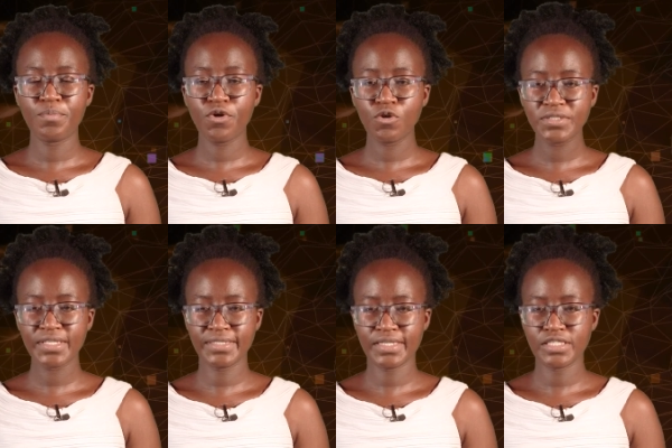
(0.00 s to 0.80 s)
and
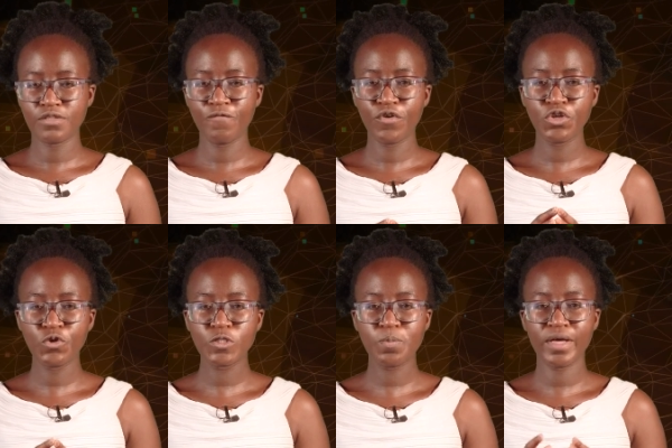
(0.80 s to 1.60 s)
processes for
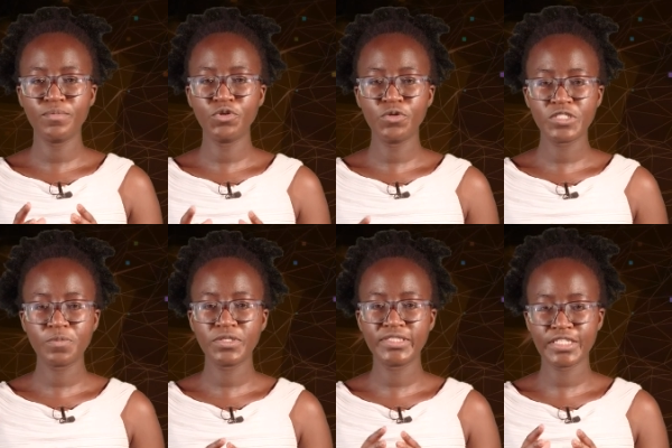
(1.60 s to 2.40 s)
use by
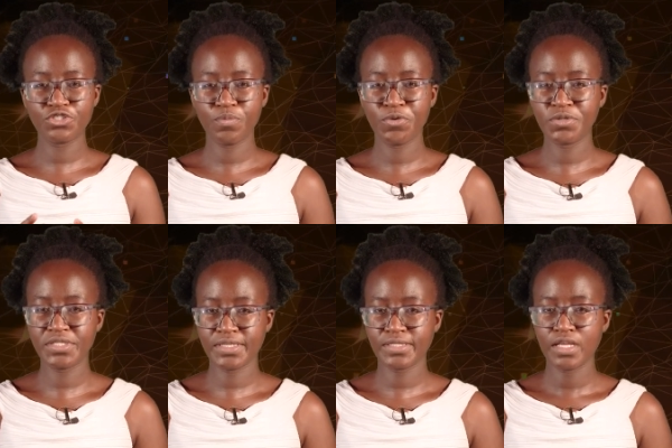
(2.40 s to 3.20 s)
municipal
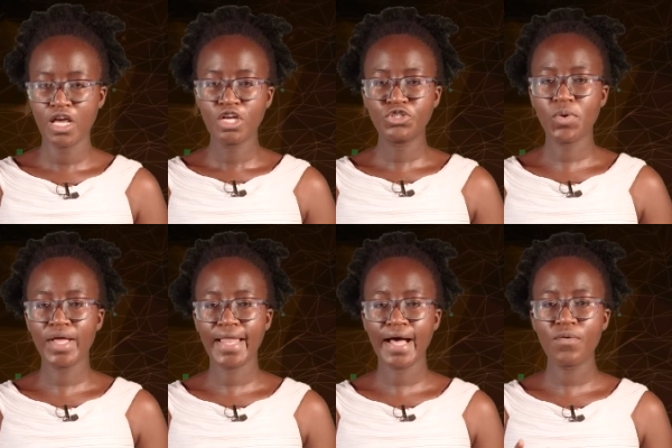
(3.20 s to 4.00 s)
distributors to
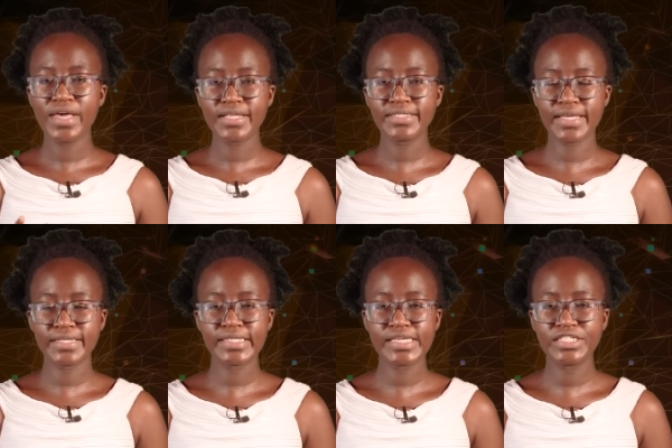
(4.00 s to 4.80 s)
allow
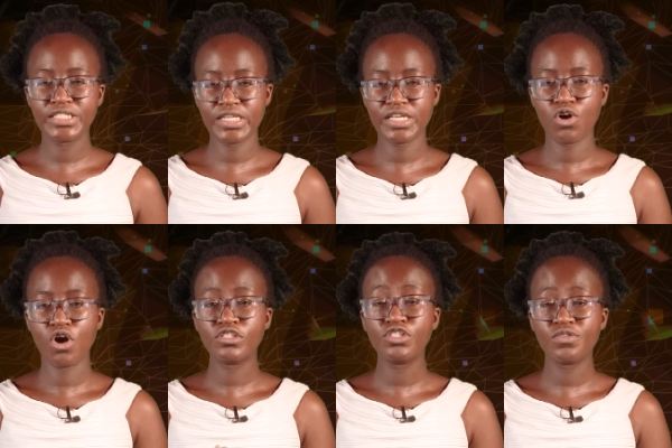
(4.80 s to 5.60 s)
SSEG
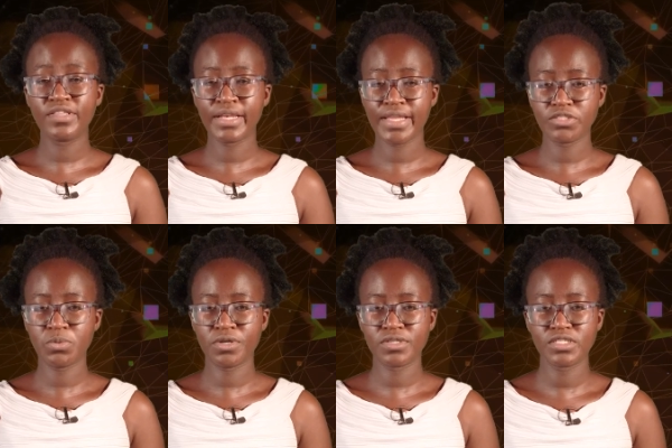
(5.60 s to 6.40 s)
onto their
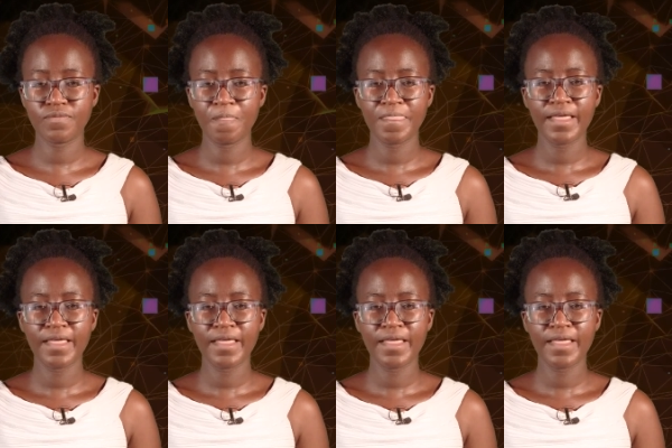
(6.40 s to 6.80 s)
networks.